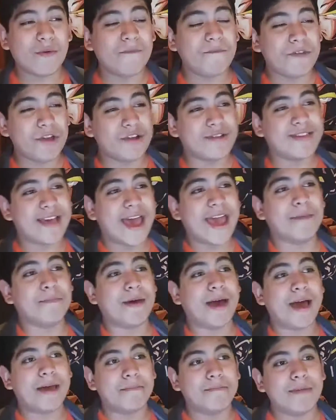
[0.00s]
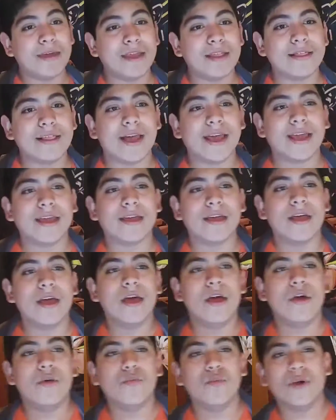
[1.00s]
they won't fit your type, I mean like,
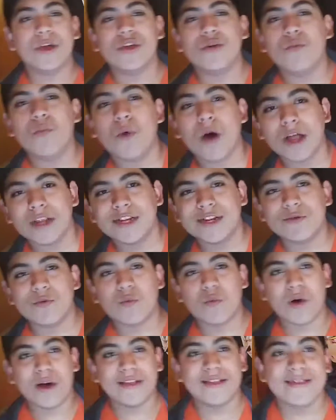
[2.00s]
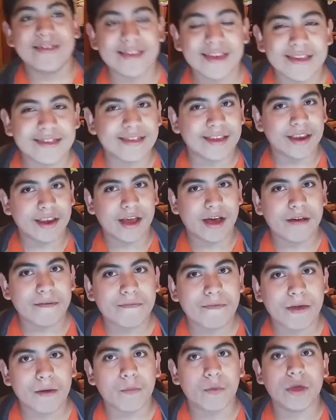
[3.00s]
when you watch it once, it's
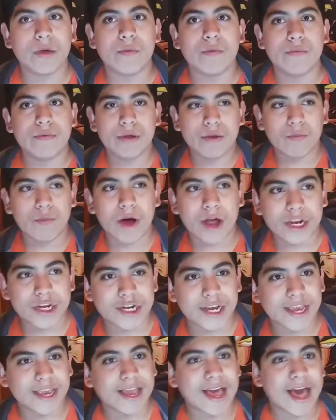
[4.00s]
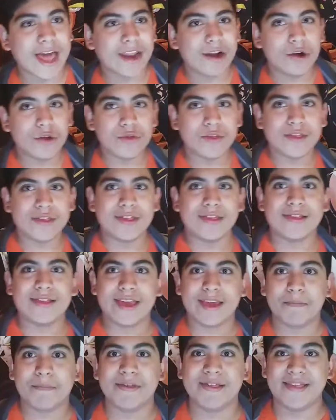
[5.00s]
enough, and when you rewatch it, it kind of loses its
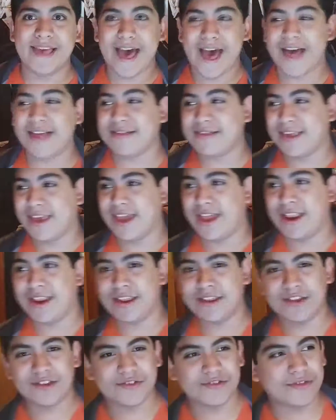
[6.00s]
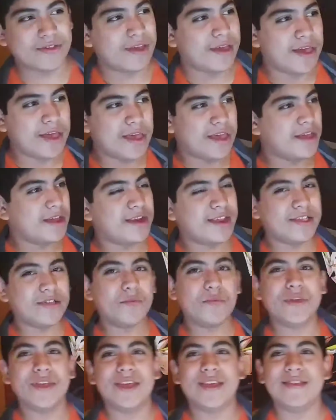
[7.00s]
like pizzazz, and it just
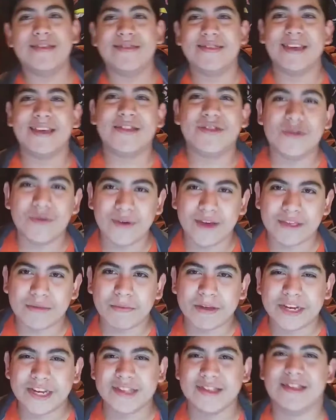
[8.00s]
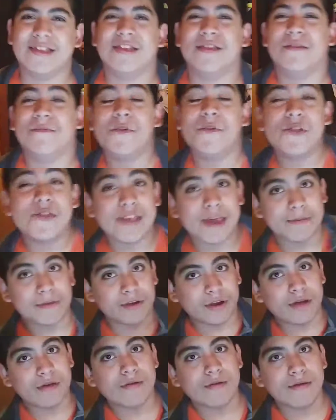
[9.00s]
doesn't really stick to you as much as it did the first
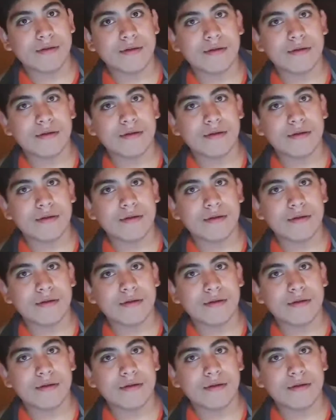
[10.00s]
time,